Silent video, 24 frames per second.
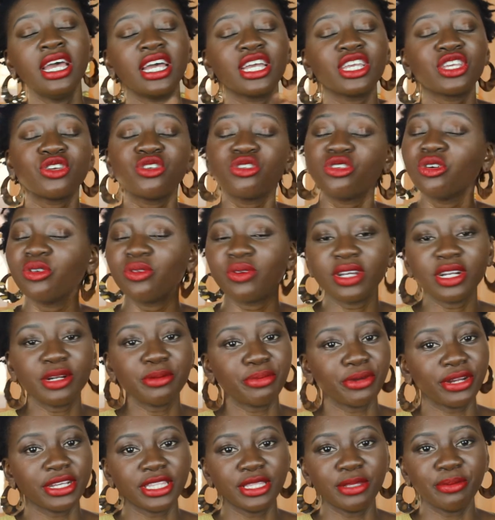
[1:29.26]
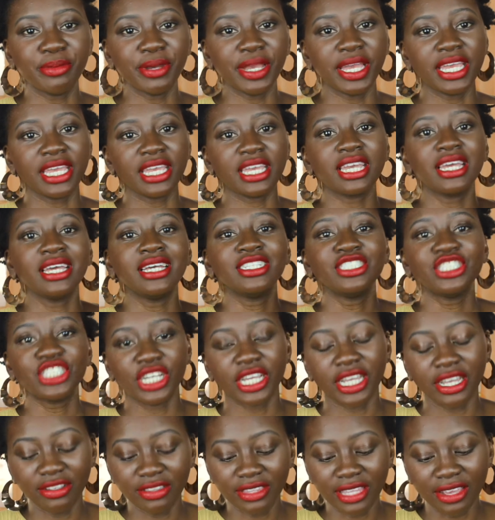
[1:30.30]
and you don't want to break the bank,
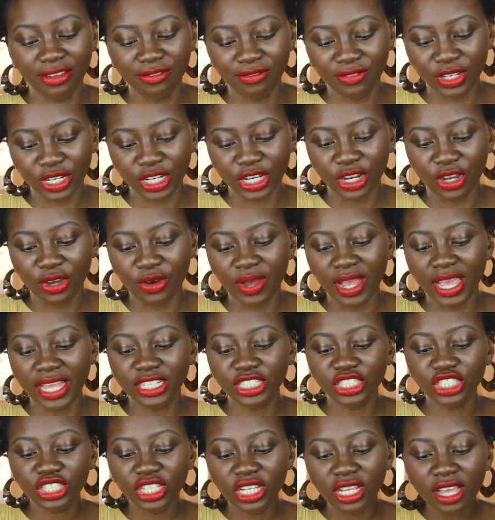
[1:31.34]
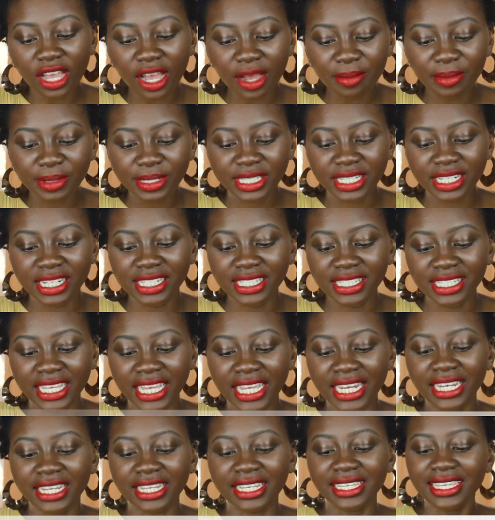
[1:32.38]
check out that video. And she commented and
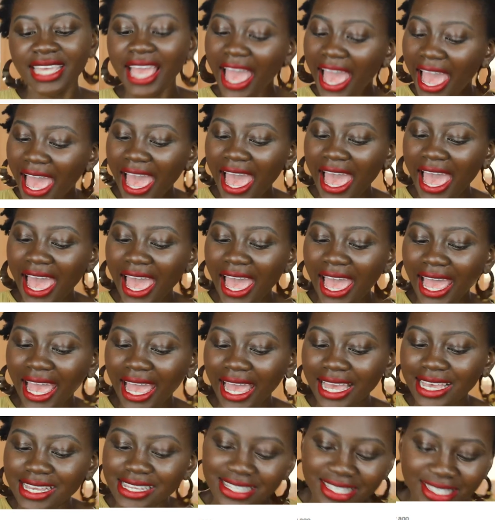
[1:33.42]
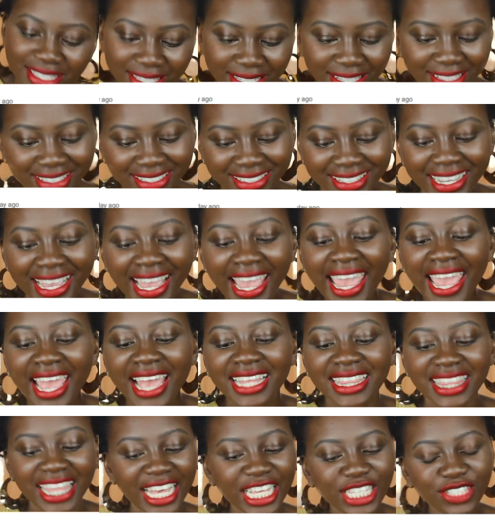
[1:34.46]
said, yes!
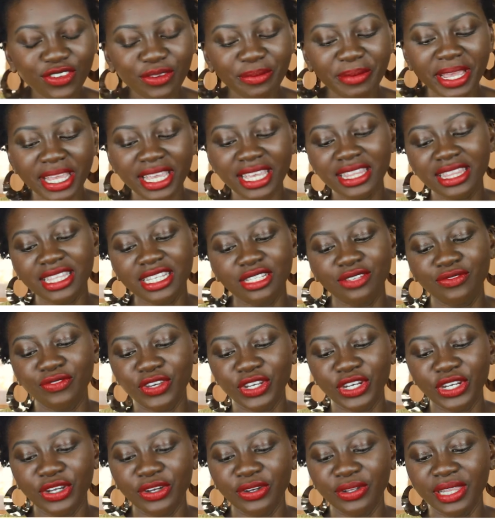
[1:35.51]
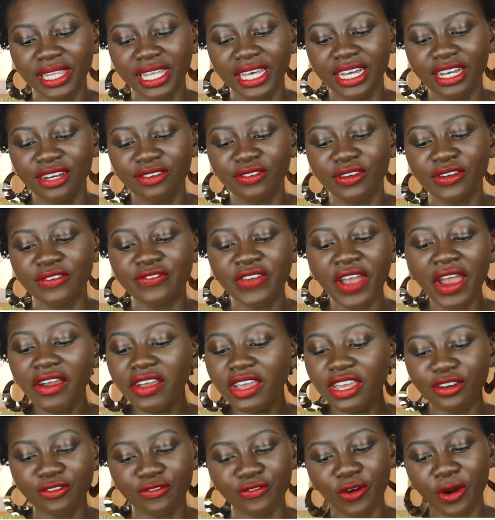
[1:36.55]
Thanks for making this video, love.
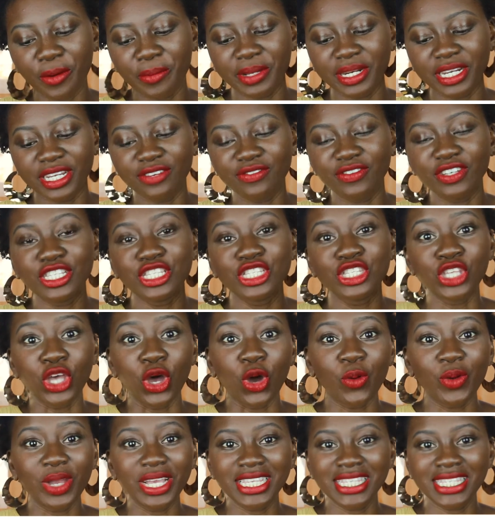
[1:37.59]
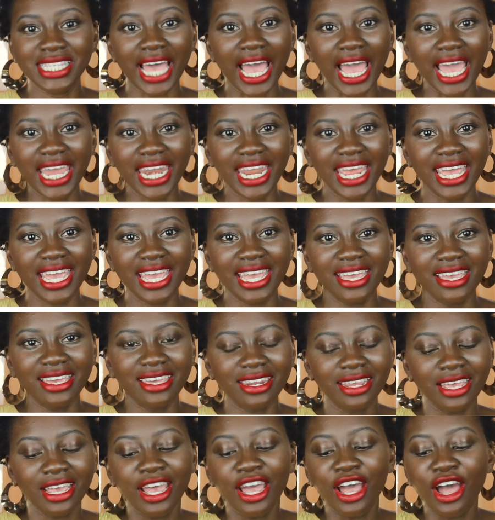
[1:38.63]
Very informative. So excited!